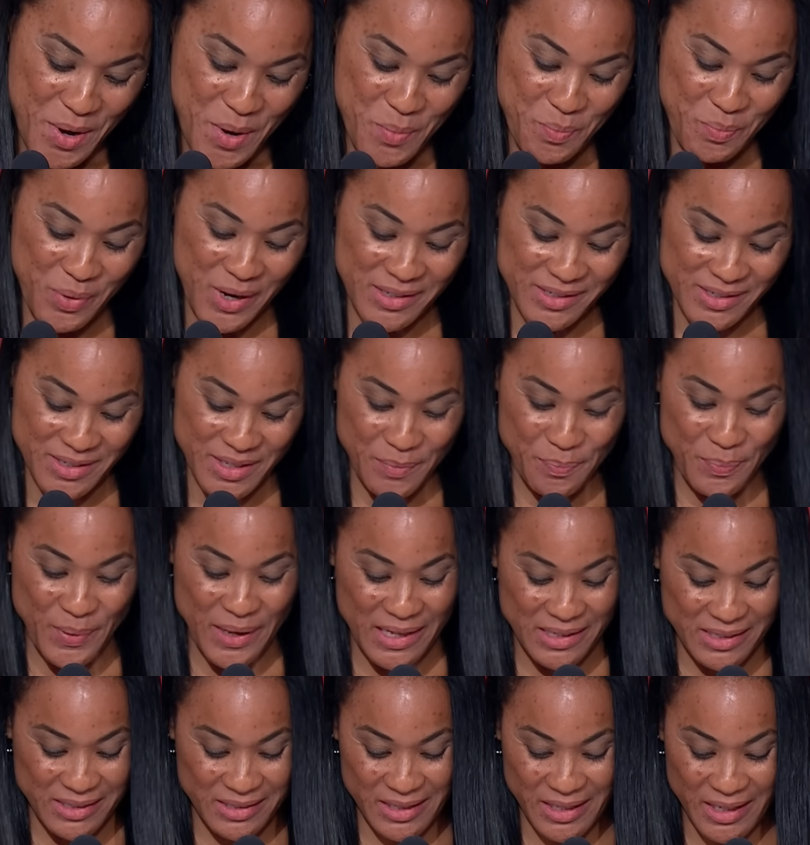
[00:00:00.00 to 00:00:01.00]
President
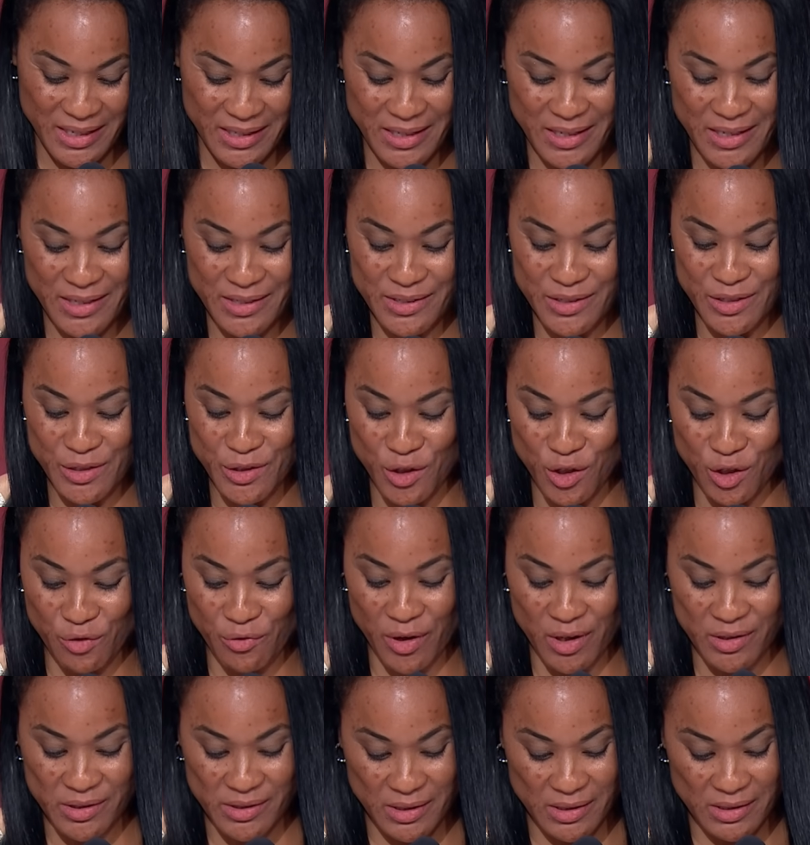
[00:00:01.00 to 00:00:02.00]
Pastides, the
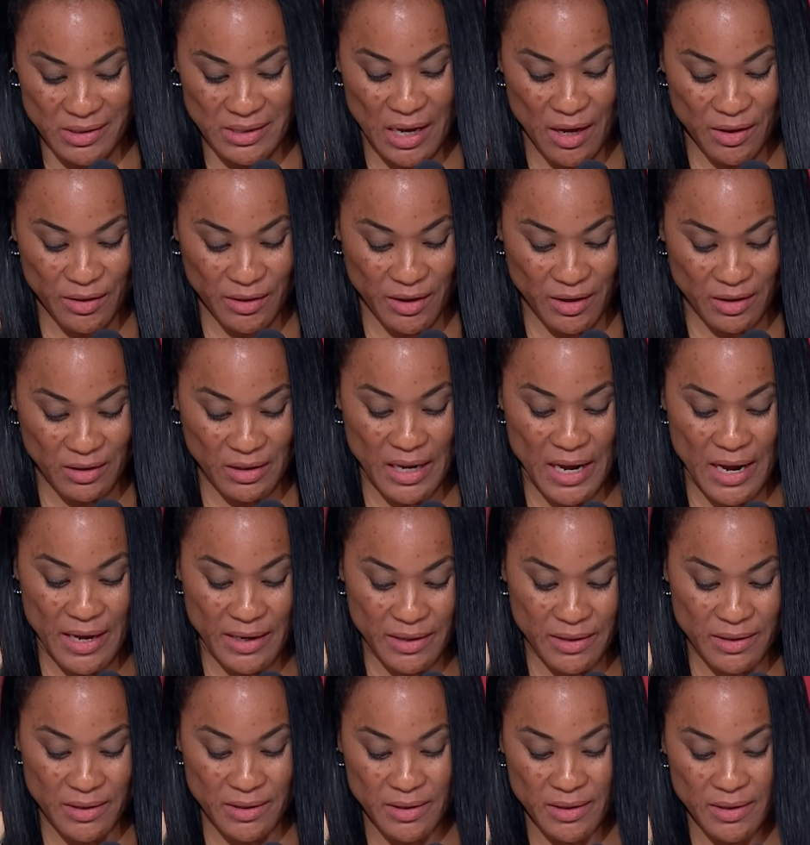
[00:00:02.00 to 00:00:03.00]
University of South
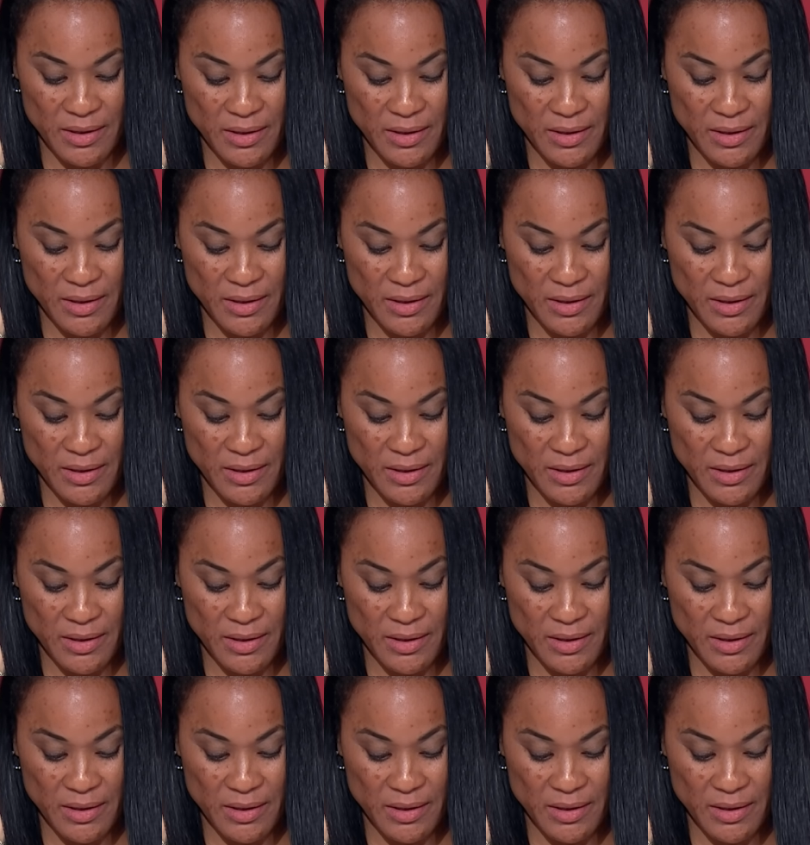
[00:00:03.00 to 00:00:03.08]
Carolina,